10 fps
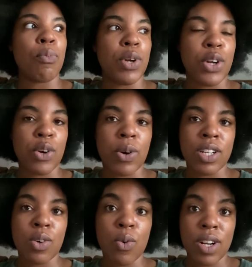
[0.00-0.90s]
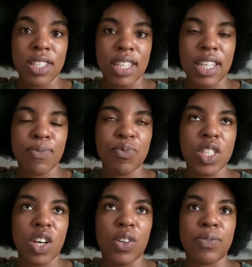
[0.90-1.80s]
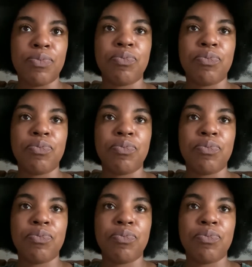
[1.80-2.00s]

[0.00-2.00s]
pre-quarantine. So